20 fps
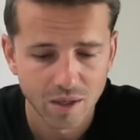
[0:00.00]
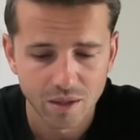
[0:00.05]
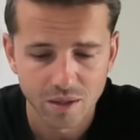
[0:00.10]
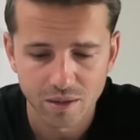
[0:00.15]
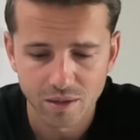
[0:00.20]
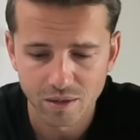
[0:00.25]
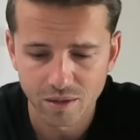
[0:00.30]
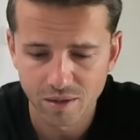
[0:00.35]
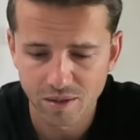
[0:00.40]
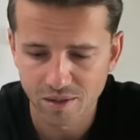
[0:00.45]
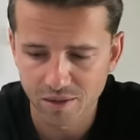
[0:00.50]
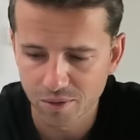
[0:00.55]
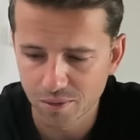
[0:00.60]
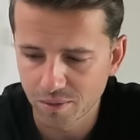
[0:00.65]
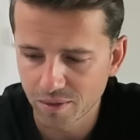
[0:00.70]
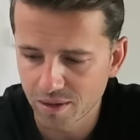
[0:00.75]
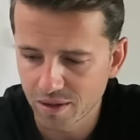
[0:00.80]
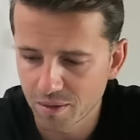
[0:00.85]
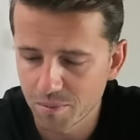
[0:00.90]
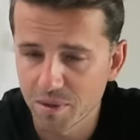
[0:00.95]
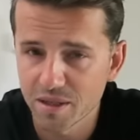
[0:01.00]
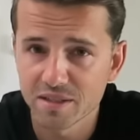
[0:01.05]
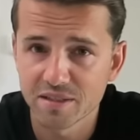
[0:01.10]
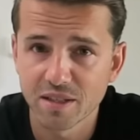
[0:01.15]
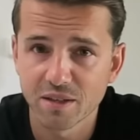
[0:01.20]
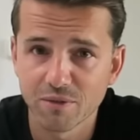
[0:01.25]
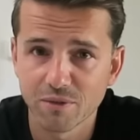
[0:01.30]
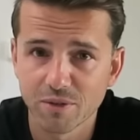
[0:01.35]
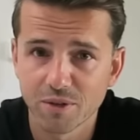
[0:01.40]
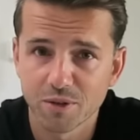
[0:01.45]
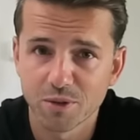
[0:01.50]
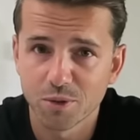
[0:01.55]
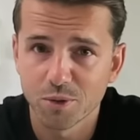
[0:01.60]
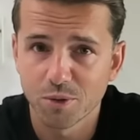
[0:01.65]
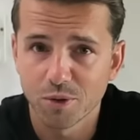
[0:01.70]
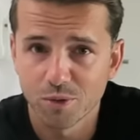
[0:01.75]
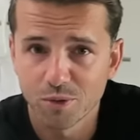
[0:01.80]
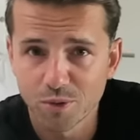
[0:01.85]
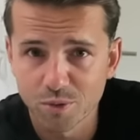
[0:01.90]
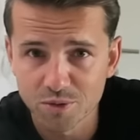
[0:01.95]
You are
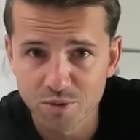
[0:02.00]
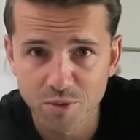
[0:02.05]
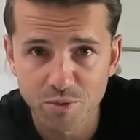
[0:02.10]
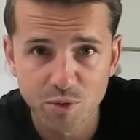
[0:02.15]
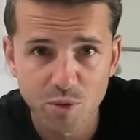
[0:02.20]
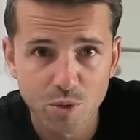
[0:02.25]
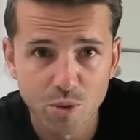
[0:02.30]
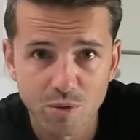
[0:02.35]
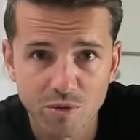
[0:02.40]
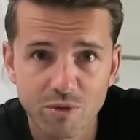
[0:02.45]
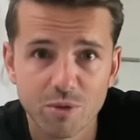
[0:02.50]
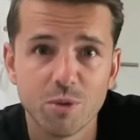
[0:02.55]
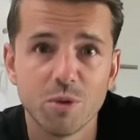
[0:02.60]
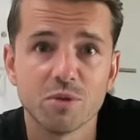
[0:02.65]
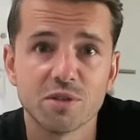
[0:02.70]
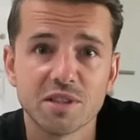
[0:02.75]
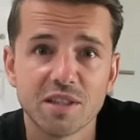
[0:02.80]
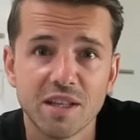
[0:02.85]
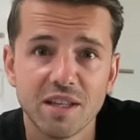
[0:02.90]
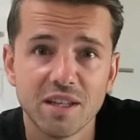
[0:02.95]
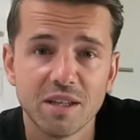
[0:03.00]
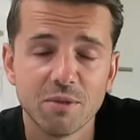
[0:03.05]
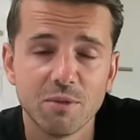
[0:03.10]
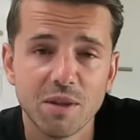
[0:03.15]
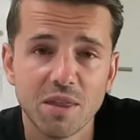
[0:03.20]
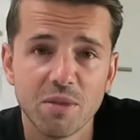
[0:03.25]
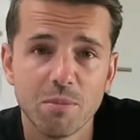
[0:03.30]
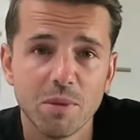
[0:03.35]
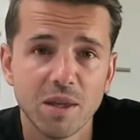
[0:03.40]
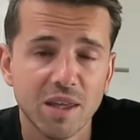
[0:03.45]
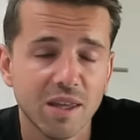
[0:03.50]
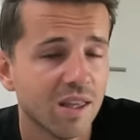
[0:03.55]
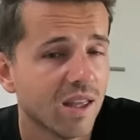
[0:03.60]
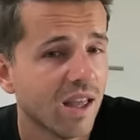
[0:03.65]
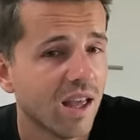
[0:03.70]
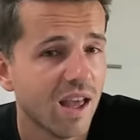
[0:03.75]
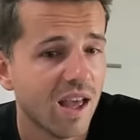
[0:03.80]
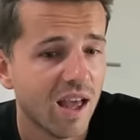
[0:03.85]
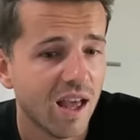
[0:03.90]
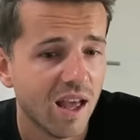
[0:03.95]
amazing, those of you who are staying with me.
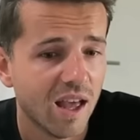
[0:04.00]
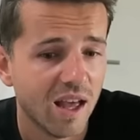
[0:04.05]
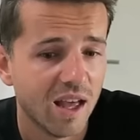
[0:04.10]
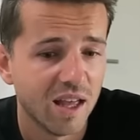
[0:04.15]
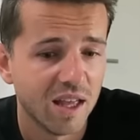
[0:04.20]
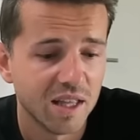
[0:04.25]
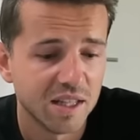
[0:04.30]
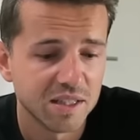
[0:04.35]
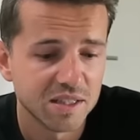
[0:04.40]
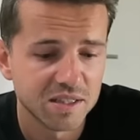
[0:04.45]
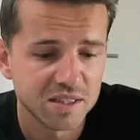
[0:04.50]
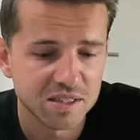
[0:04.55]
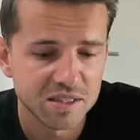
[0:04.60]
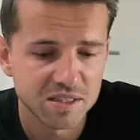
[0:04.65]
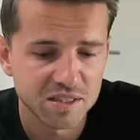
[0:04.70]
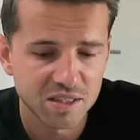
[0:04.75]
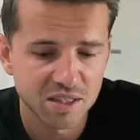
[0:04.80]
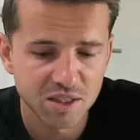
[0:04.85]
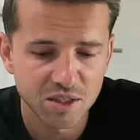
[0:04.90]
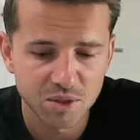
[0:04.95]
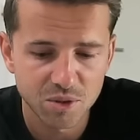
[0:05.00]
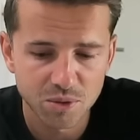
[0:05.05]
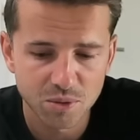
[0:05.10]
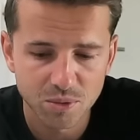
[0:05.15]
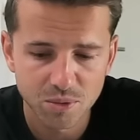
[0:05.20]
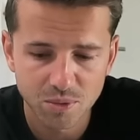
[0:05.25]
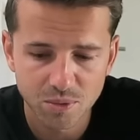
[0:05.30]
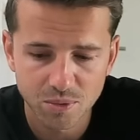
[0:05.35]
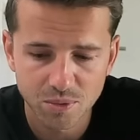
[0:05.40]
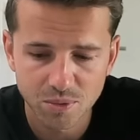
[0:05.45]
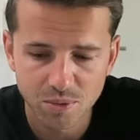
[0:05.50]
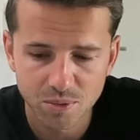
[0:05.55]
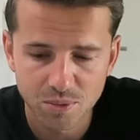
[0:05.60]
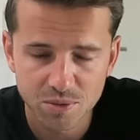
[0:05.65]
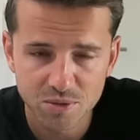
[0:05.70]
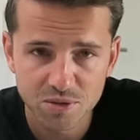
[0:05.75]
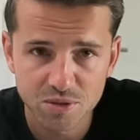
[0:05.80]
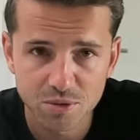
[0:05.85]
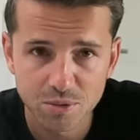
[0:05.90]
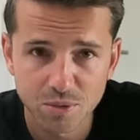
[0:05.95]
And see you
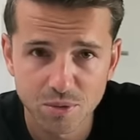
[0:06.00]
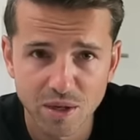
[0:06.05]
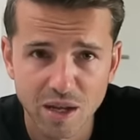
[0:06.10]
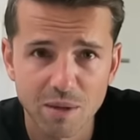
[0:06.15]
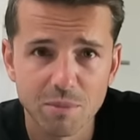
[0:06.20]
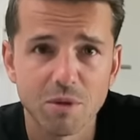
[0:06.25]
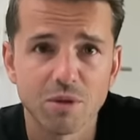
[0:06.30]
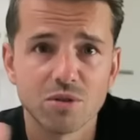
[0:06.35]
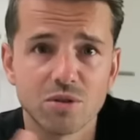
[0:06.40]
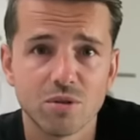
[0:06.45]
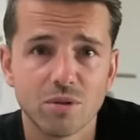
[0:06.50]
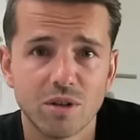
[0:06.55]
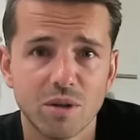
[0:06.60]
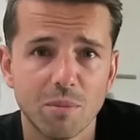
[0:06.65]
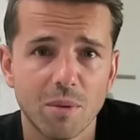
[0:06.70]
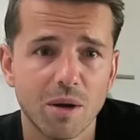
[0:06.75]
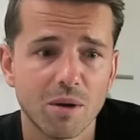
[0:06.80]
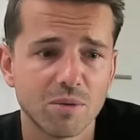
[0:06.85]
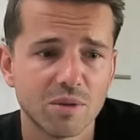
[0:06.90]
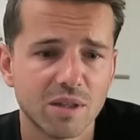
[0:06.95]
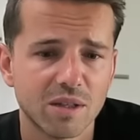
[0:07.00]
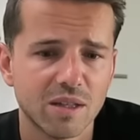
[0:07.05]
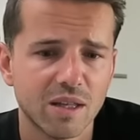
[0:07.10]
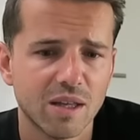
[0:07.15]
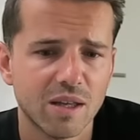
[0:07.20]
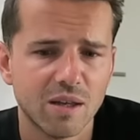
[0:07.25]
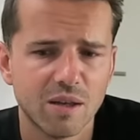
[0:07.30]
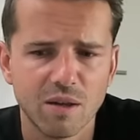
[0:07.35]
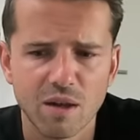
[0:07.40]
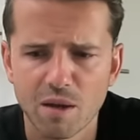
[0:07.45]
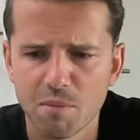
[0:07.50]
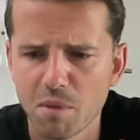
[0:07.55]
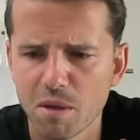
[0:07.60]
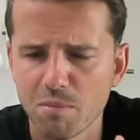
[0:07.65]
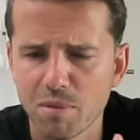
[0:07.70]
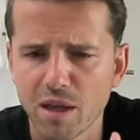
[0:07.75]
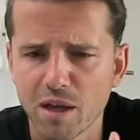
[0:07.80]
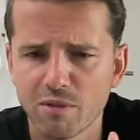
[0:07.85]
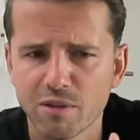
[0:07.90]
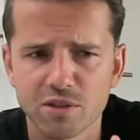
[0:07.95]
soon. I'm not sure about, yeah,
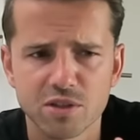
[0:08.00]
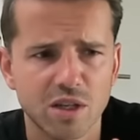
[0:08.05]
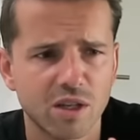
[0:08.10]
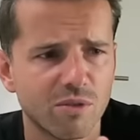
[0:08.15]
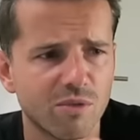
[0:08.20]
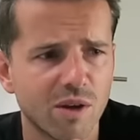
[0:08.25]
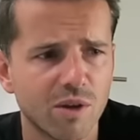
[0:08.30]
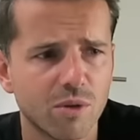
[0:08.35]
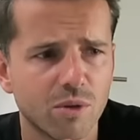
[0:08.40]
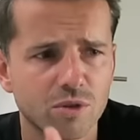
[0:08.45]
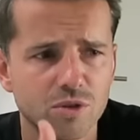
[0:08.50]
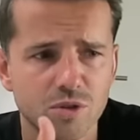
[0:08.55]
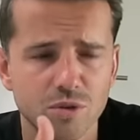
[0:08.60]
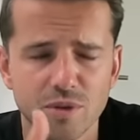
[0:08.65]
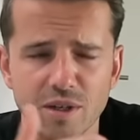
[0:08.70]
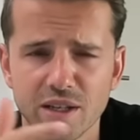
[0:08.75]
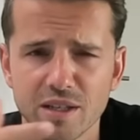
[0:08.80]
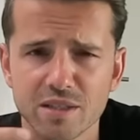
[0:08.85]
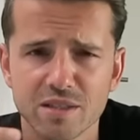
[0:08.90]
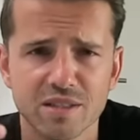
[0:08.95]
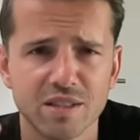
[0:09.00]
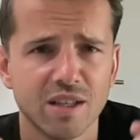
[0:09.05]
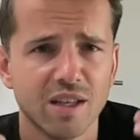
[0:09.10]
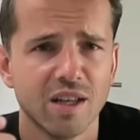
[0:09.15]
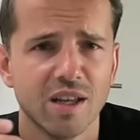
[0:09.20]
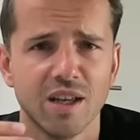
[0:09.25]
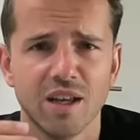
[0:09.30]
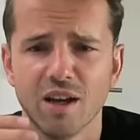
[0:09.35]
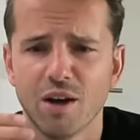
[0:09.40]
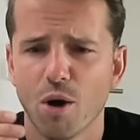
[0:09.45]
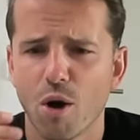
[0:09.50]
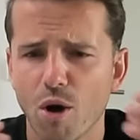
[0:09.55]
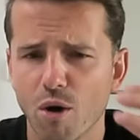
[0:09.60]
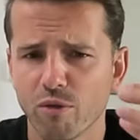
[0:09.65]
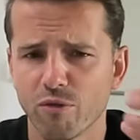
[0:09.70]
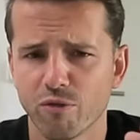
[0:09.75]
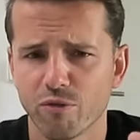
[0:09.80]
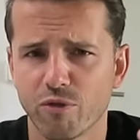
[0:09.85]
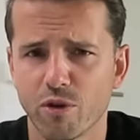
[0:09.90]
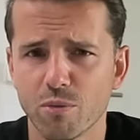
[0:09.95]
maybe I will take 1 or 2 days
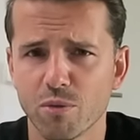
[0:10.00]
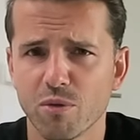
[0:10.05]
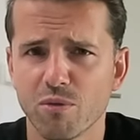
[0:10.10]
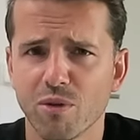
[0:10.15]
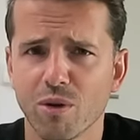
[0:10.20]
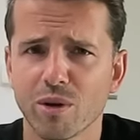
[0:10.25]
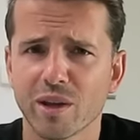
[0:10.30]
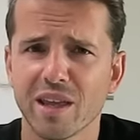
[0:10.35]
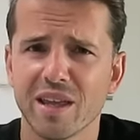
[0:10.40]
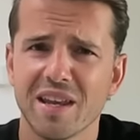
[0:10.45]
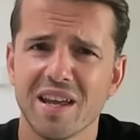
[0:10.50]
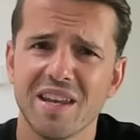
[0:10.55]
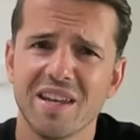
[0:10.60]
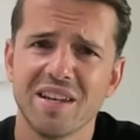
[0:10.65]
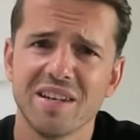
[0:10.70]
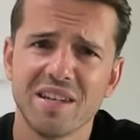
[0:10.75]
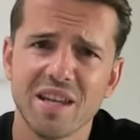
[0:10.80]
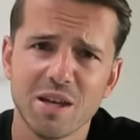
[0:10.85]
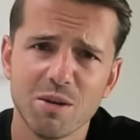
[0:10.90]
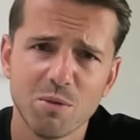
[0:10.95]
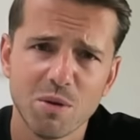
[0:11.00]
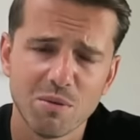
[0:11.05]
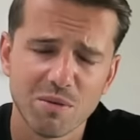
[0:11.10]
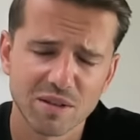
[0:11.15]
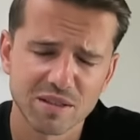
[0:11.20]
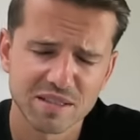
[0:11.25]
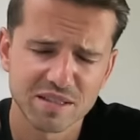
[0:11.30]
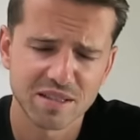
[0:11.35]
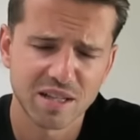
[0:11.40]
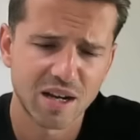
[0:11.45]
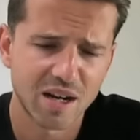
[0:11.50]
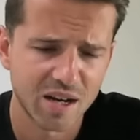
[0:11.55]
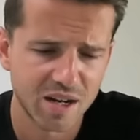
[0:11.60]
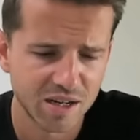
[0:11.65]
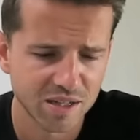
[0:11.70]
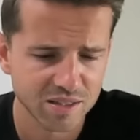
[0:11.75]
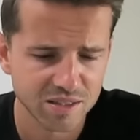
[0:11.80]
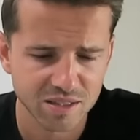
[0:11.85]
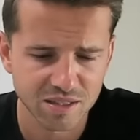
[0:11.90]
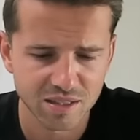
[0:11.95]
off from the vlogging, and then we will
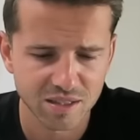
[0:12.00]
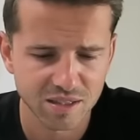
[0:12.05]
start